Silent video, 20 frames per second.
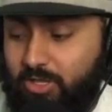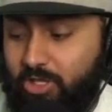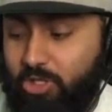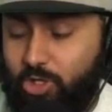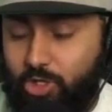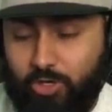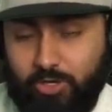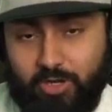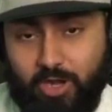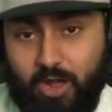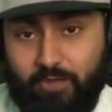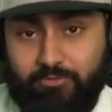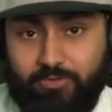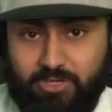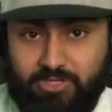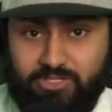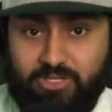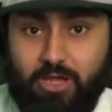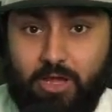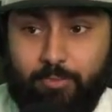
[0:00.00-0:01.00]
good enough in
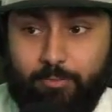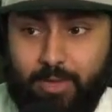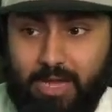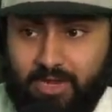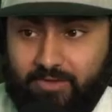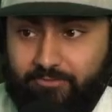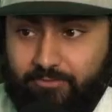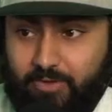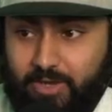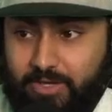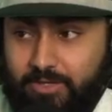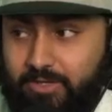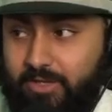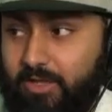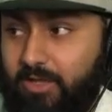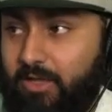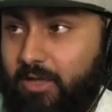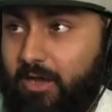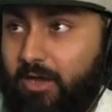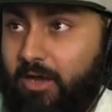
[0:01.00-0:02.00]
his comeback fight
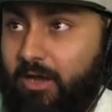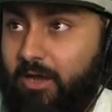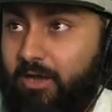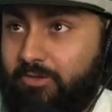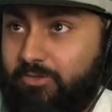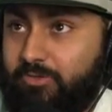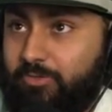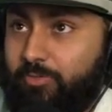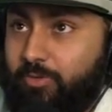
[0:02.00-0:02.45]
to